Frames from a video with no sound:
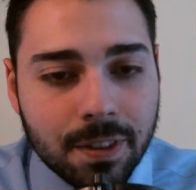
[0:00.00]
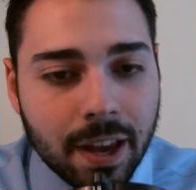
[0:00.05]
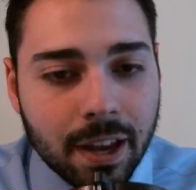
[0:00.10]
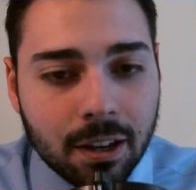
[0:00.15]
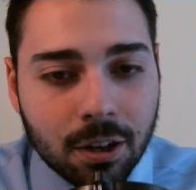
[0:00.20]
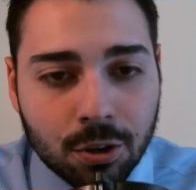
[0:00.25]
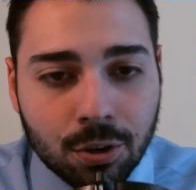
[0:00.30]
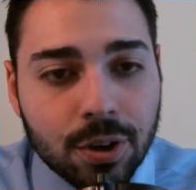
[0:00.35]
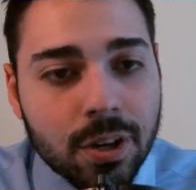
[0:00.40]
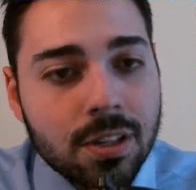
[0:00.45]

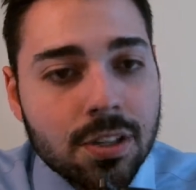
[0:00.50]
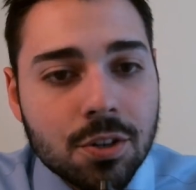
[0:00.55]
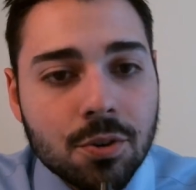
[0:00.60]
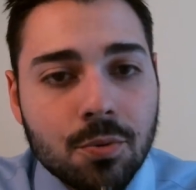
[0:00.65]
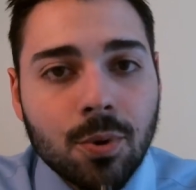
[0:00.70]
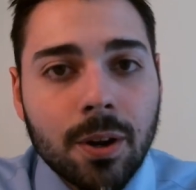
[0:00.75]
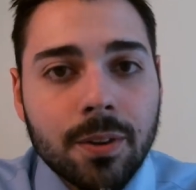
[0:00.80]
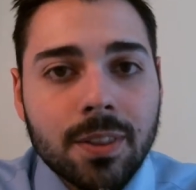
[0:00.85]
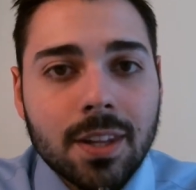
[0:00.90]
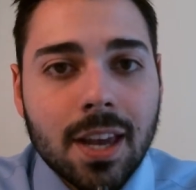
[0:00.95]
that crazy
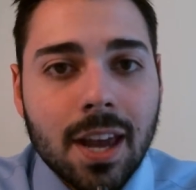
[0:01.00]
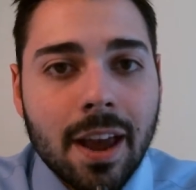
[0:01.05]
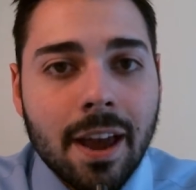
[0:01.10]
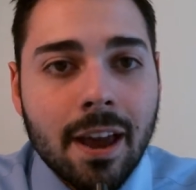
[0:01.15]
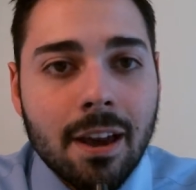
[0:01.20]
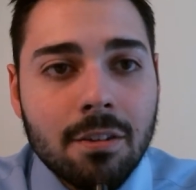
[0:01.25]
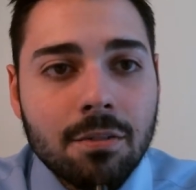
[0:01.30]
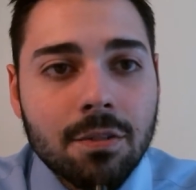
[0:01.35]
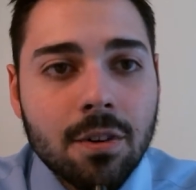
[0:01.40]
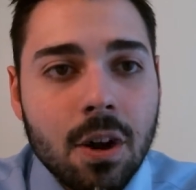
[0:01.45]
run they
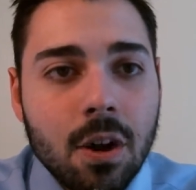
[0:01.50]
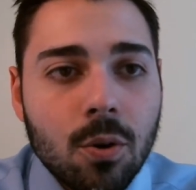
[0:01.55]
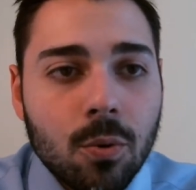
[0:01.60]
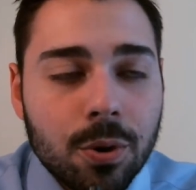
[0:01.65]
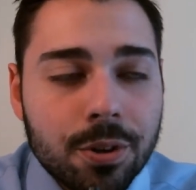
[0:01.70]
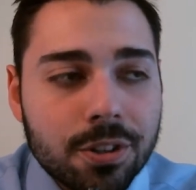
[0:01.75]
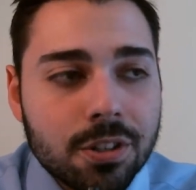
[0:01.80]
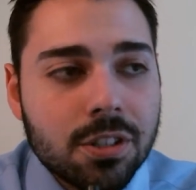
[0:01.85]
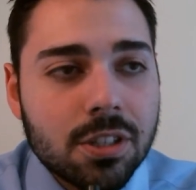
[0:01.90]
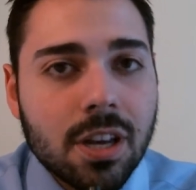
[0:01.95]
have
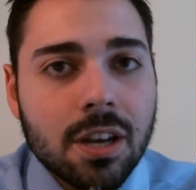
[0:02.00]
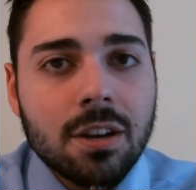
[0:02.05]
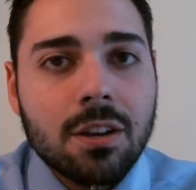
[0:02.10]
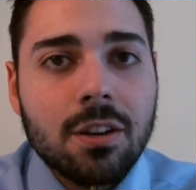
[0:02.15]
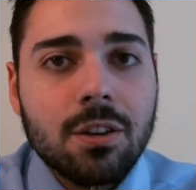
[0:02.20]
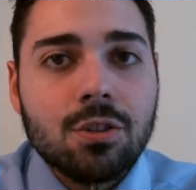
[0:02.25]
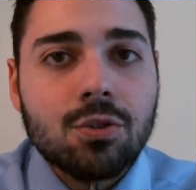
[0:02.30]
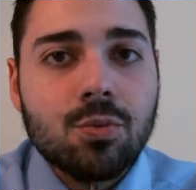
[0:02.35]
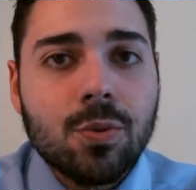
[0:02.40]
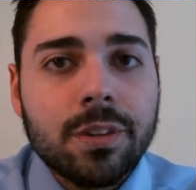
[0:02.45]
where the
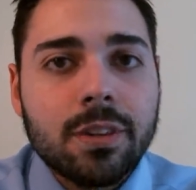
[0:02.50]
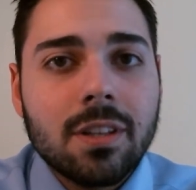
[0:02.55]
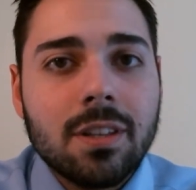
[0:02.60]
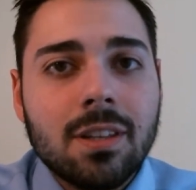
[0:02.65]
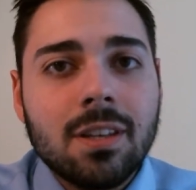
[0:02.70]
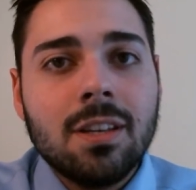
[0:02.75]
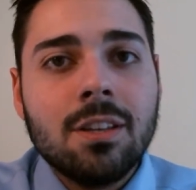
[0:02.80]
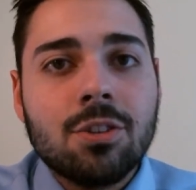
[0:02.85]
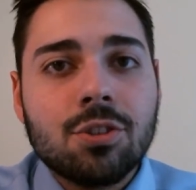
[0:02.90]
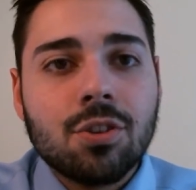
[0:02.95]
Senators went to
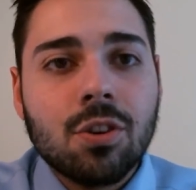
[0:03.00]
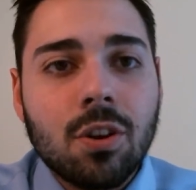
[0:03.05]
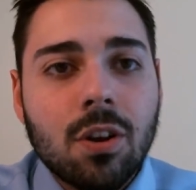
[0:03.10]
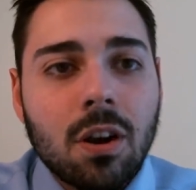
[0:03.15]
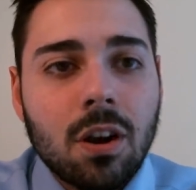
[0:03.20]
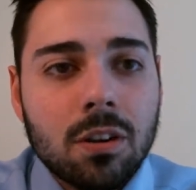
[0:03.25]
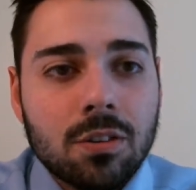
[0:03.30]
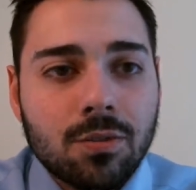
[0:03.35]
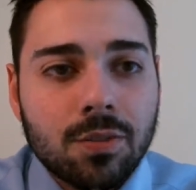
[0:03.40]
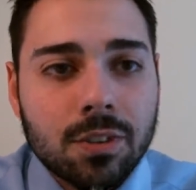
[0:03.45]
the Eastern
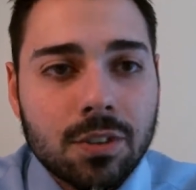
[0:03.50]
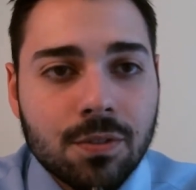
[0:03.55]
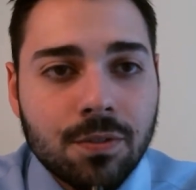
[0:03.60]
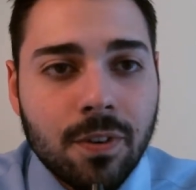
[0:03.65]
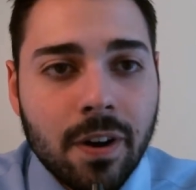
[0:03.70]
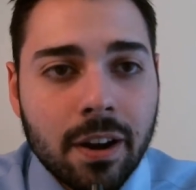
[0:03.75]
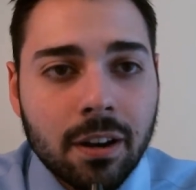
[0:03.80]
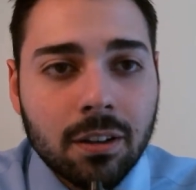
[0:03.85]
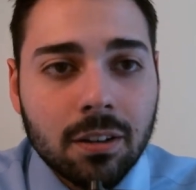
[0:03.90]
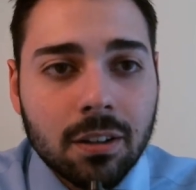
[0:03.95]
Conference
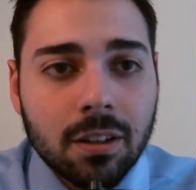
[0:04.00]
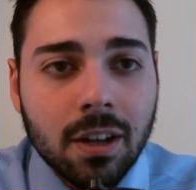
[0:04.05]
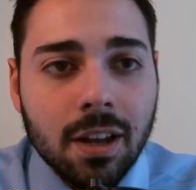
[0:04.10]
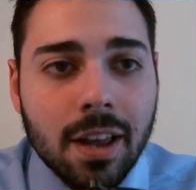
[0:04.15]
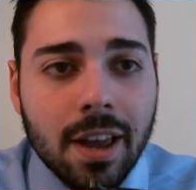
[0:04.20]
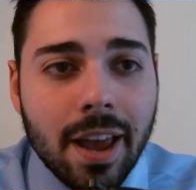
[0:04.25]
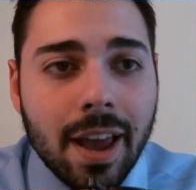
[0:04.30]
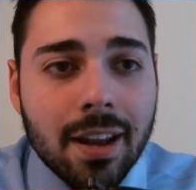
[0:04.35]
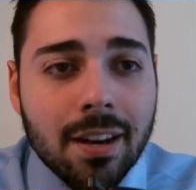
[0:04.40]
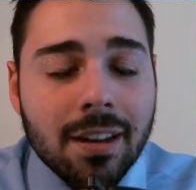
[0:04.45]
final.
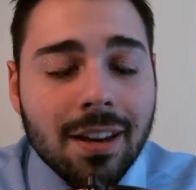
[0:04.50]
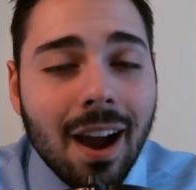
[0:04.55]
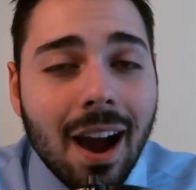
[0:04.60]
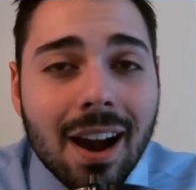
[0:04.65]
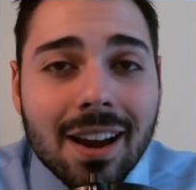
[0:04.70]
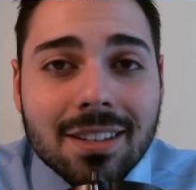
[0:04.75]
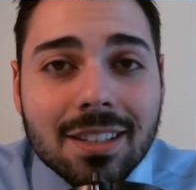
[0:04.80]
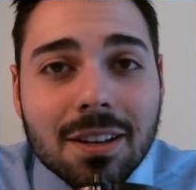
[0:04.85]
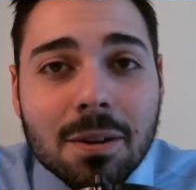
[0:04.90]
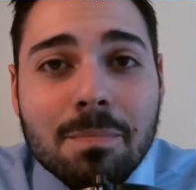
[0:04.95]
And
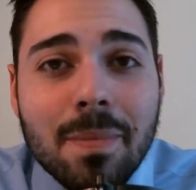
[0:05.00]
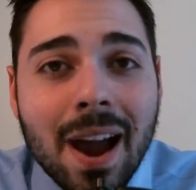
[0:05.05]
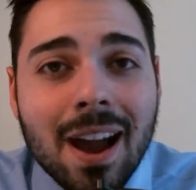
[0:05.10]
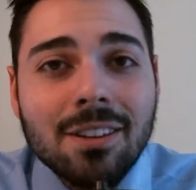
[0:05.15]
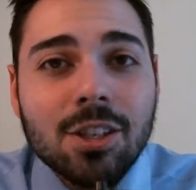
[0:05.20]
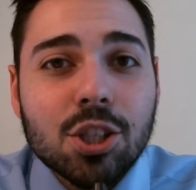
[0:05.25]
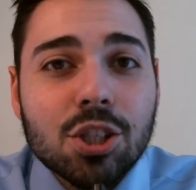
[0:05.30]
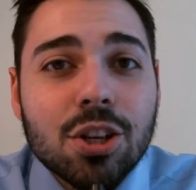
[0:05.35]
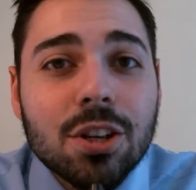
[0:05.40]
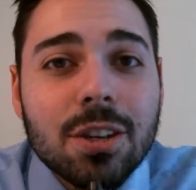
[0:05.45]
guys,
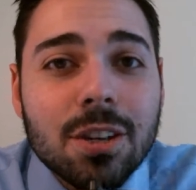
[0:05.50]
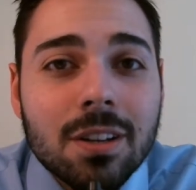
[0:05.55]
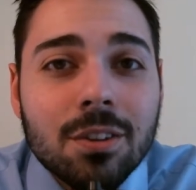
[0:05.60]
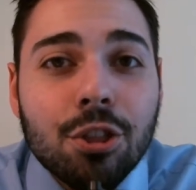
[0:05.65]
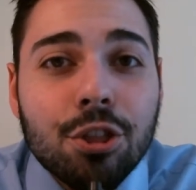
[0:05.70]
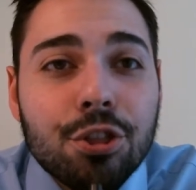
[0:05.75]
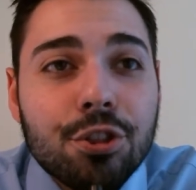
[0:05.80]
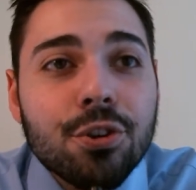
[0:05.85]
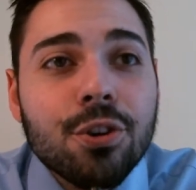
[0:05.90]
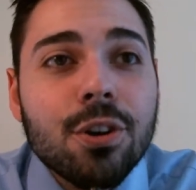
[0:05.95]
imagine it,
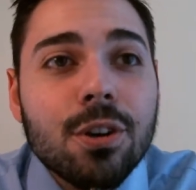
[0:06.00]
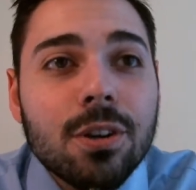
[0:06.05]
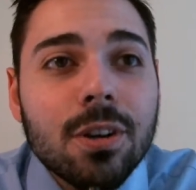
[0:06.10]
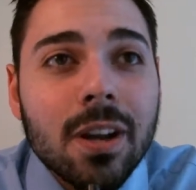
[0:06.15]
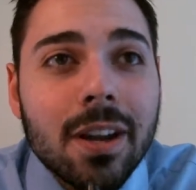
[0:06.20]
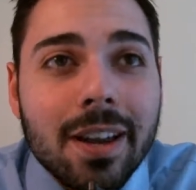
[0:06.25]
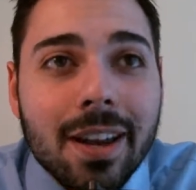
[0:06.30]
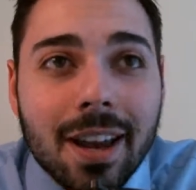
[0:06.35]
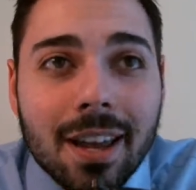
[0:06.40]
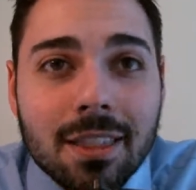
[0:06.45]
third
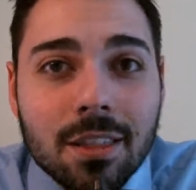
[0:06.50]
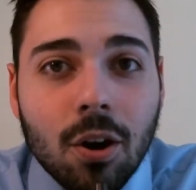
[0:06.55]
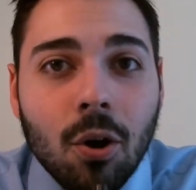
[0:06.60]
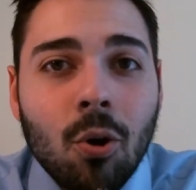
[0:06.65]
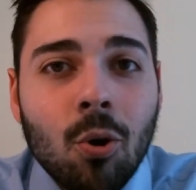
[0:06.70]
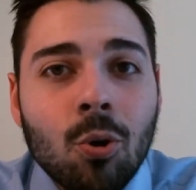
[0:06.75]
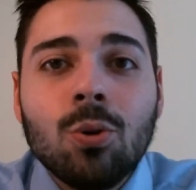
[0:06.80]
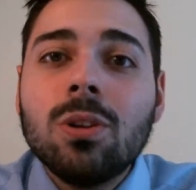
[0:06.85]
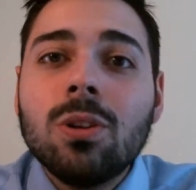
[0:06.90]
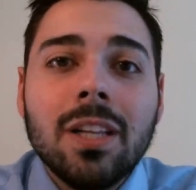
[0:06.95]
in the
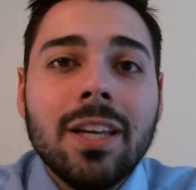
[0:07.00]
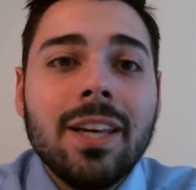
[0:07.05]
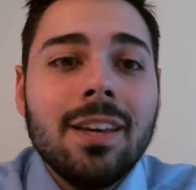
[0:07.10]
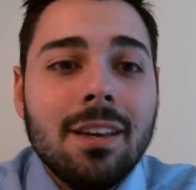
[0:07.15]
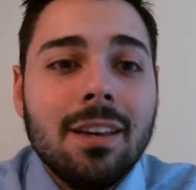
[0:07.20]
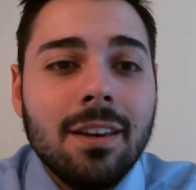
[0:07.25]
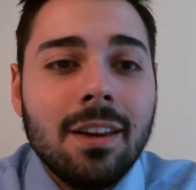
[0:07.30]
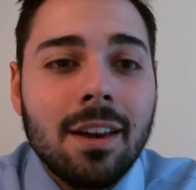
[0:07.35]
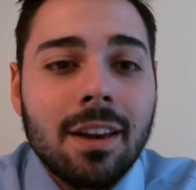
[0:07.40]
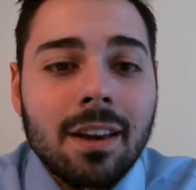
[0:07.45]
whole
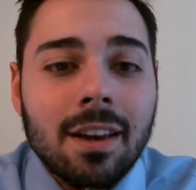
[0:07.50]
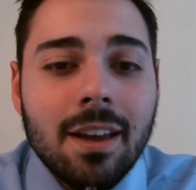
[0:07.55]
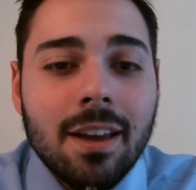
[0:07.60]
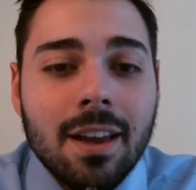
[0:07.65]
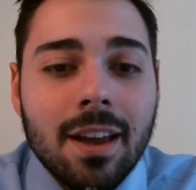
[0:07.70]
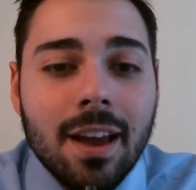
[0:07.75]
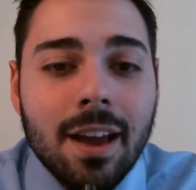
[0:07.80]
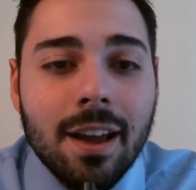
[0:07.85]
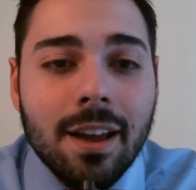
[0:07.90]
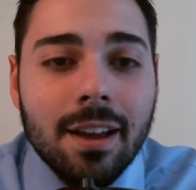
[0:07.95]
league.
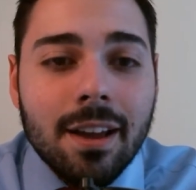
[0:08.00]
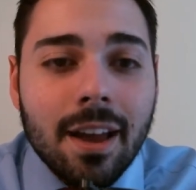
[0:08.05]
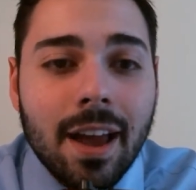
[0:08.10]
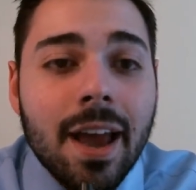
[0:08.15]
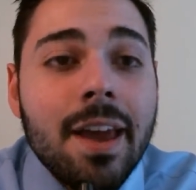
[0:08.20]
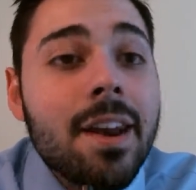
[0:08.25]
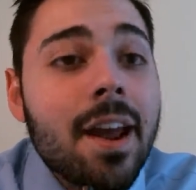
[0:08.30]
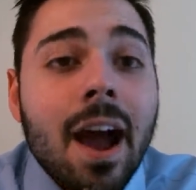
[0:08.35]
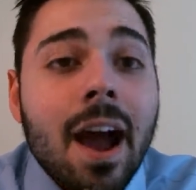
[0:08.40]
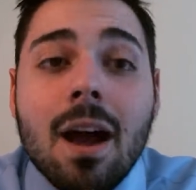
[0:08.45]

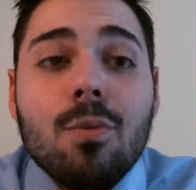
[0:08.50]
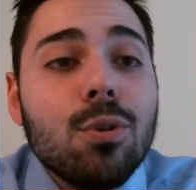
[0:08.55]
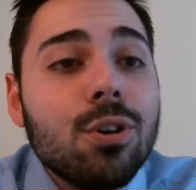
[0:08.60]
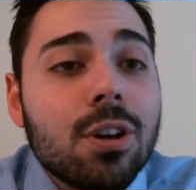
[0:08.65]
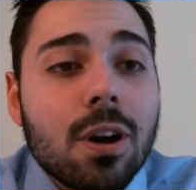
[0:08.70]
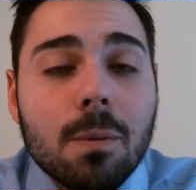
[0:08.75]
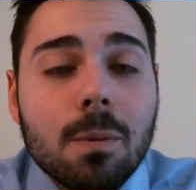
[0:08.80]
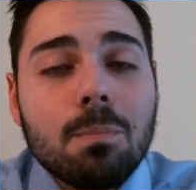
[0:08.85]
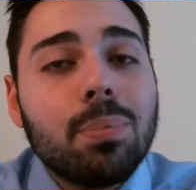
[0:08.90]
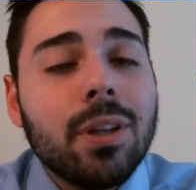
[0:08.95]
And I would
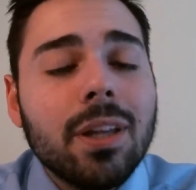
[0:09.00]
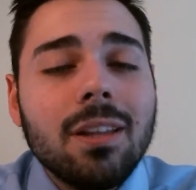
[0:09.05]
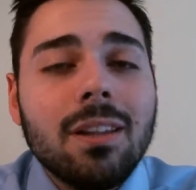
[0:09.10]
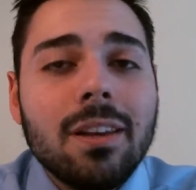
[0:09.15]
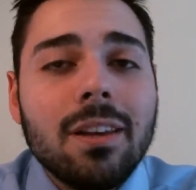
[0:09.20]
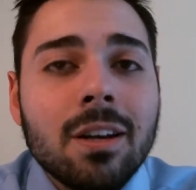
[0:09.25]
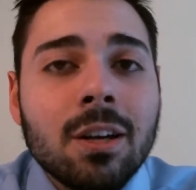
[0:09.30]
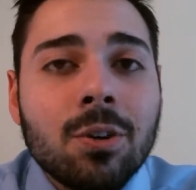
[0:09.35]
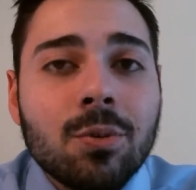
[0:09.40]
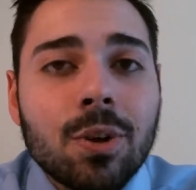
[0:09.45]

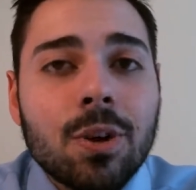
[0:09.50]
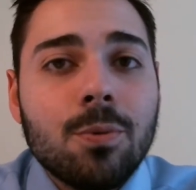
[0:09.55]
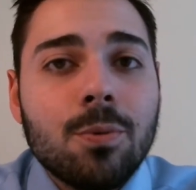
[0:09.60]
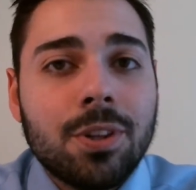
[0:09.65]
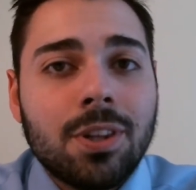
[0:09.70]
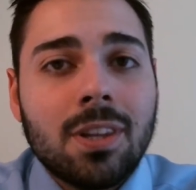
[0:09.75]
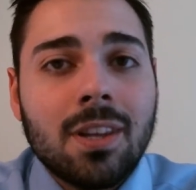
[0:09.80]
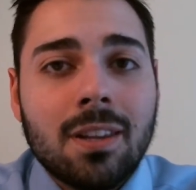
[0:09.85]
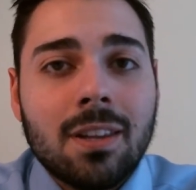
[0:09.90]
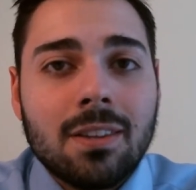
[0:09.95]
completely agree
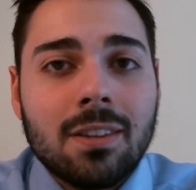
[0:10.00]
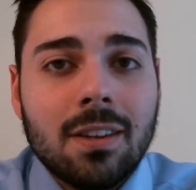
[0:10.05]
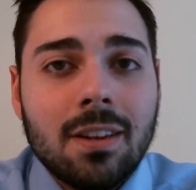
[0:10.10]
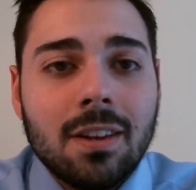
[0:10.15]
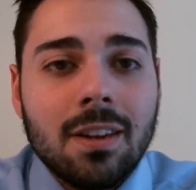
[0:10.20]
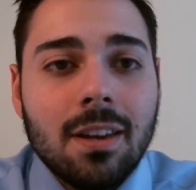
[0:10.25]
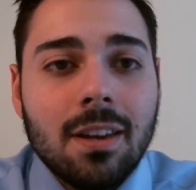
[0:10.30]
with it.